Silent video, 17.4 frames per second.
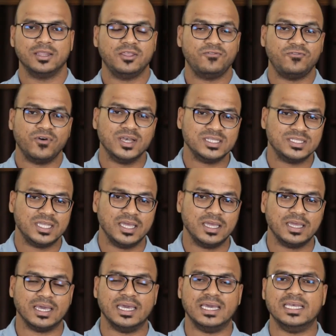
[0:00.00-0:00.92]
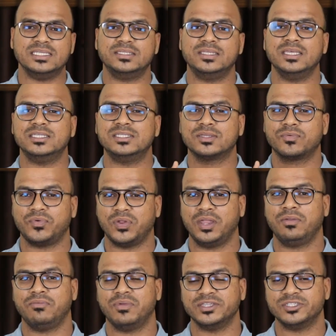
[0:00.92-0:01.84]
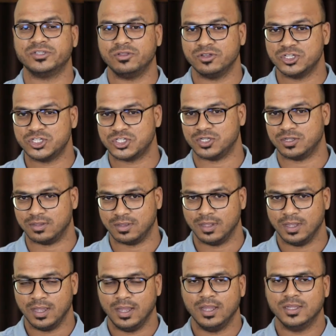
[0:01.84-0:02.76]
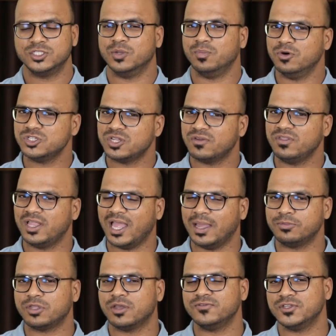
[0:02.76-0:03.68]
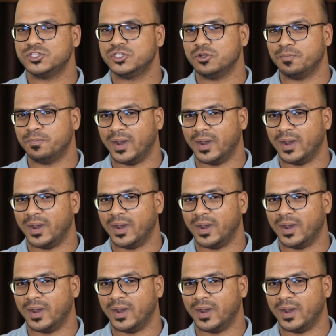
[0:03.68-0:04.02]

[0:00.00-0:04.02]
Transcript: The first thing is the screen resolution. So most of the laptops which you